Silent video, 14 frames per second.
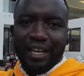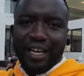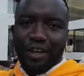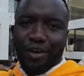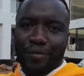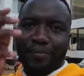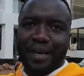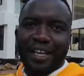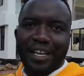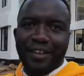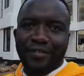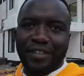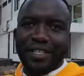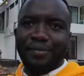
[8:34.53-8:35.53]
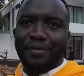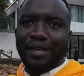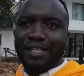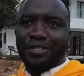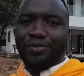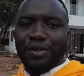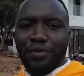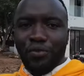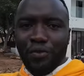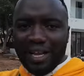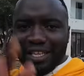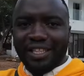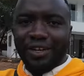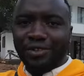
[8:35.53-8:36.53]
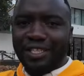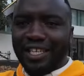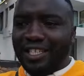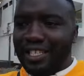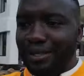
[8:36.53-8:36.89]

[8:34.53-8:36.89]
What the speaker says: I hope I leave this place with 1,000